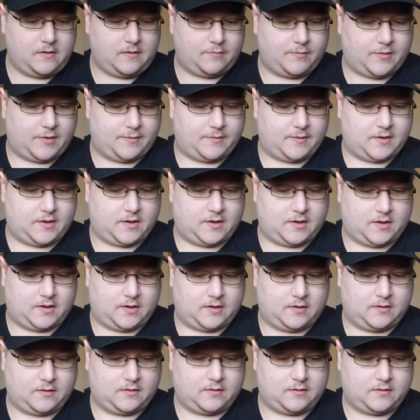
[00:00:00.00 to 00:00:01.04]
maybe
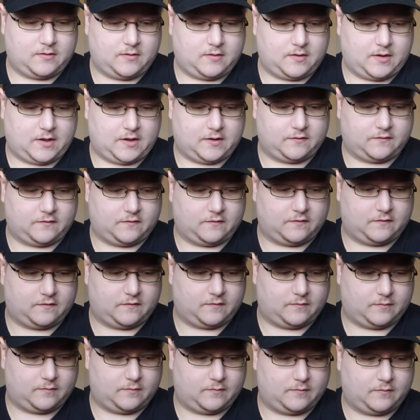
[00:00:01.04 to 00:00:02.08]
answer
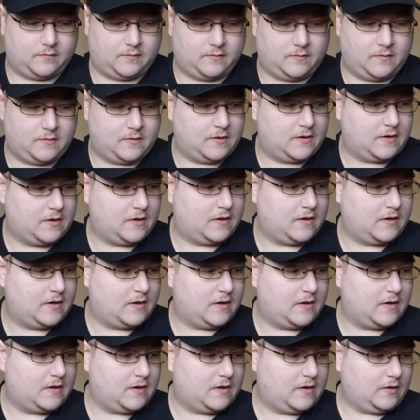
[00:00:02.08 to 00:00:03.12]
some
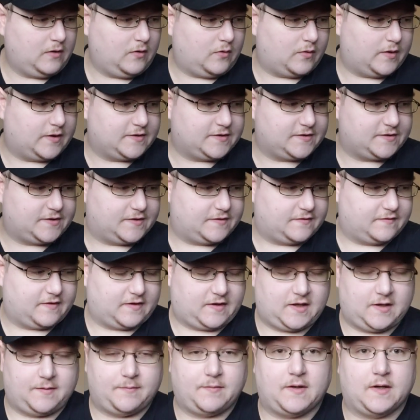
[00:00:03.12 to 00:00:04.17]
questions I
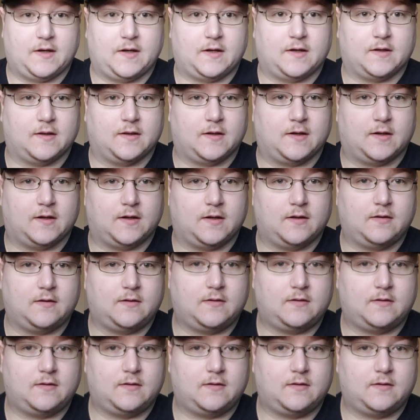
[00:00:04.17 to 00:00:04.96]
keep getting a lot,